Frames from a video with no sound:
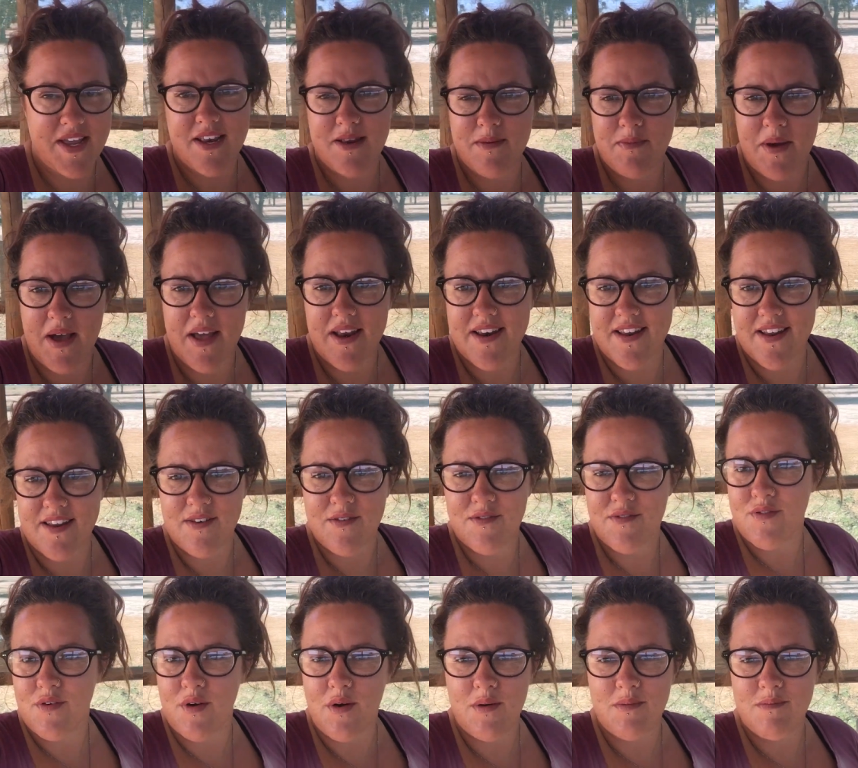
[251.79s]

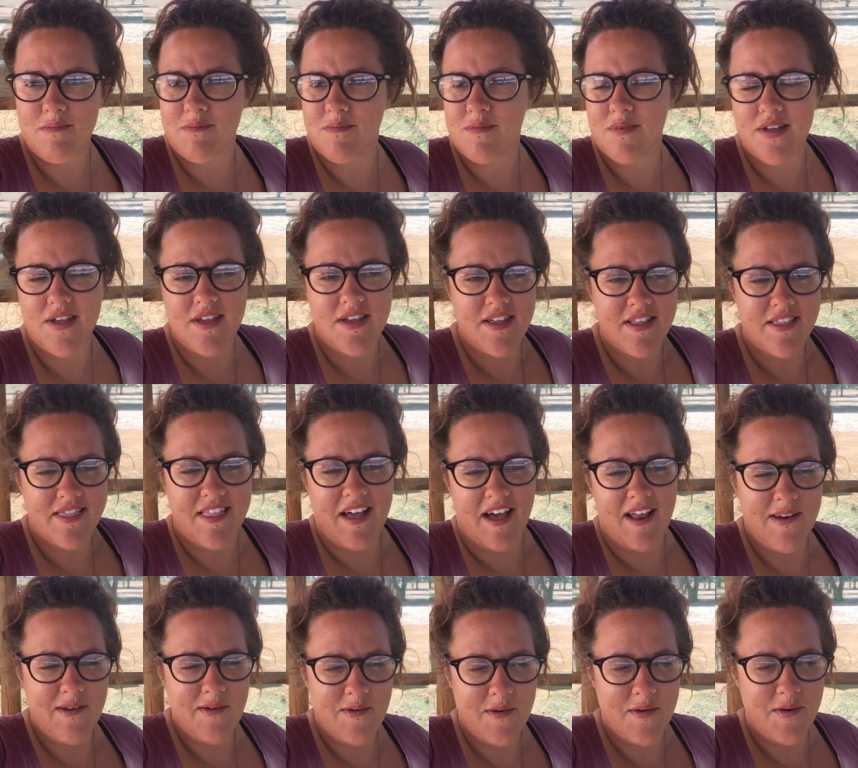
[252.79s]
independent from
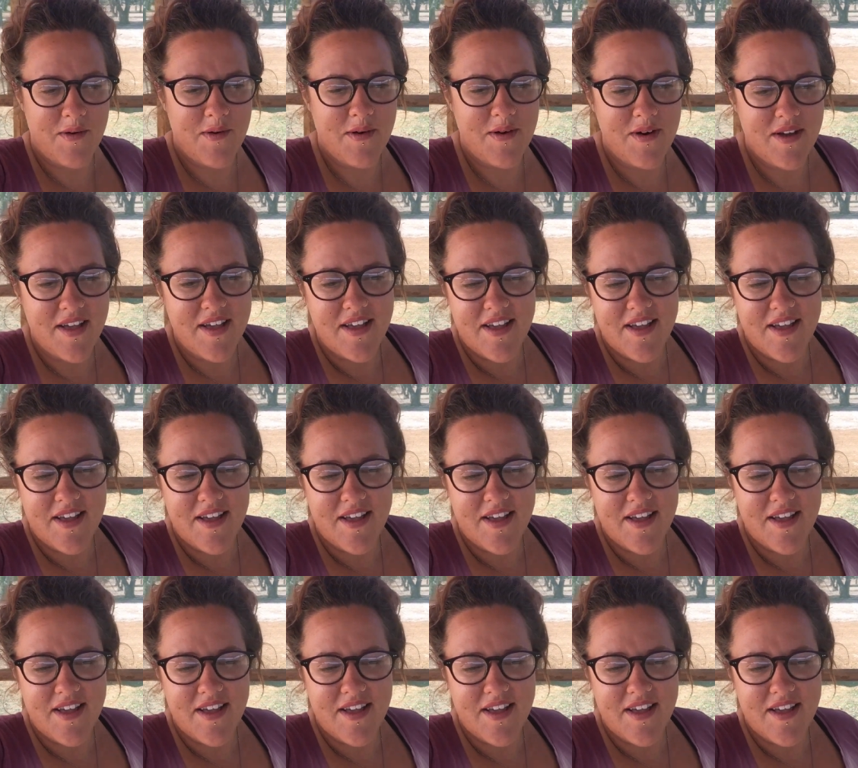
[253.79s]
that law